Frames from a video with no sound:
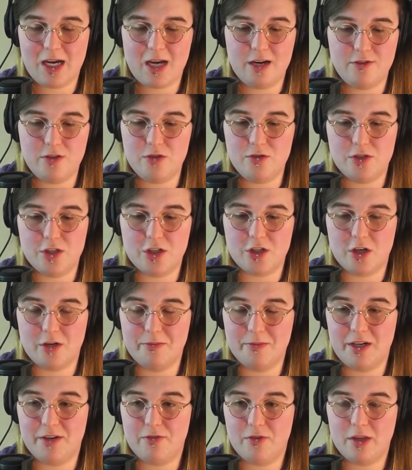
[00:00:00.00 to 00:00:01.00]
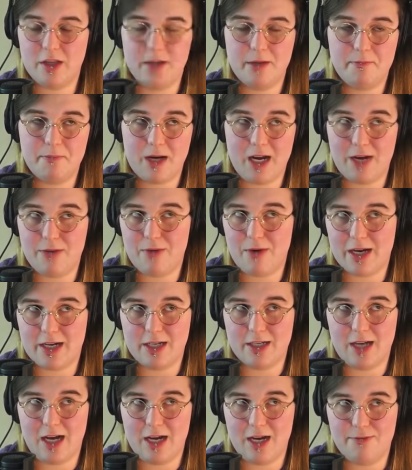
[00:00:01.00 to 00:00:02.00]
of use the term differently but i
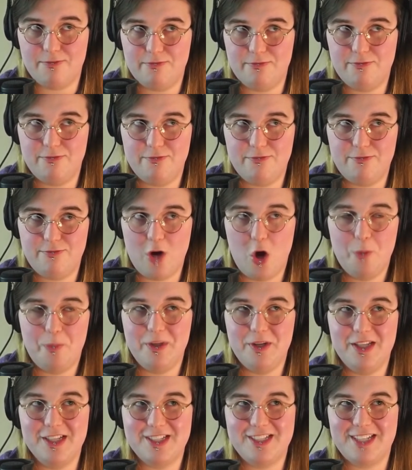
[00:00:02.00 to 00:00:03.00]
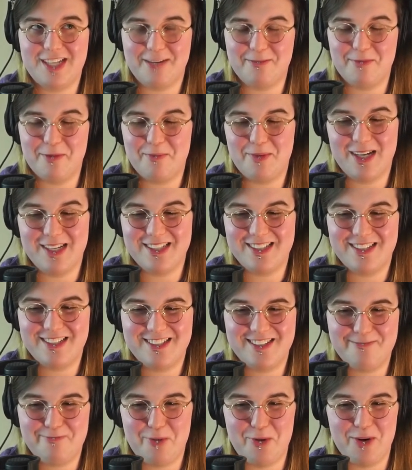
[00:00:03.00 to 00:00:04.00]
rec- i opened this segment by
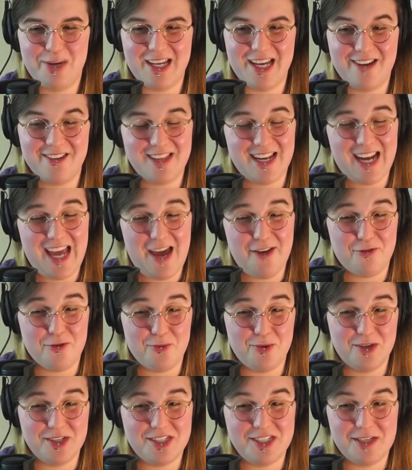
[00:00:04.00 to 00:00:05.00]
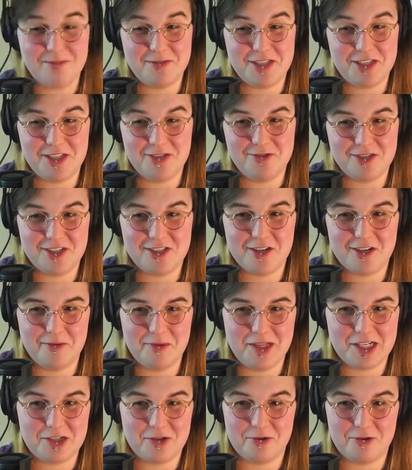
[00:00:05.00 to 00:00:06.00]
pointing out that everyone seems to use the term
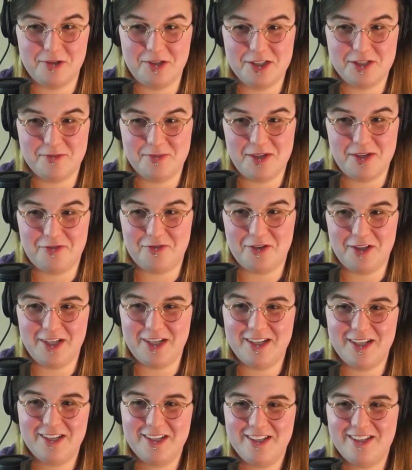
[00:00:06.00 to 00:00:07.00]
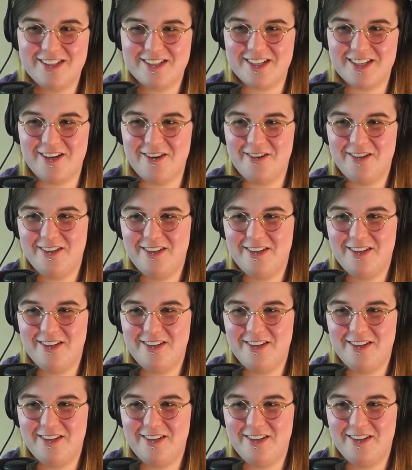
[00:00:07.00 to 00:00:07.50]
electoralism differently so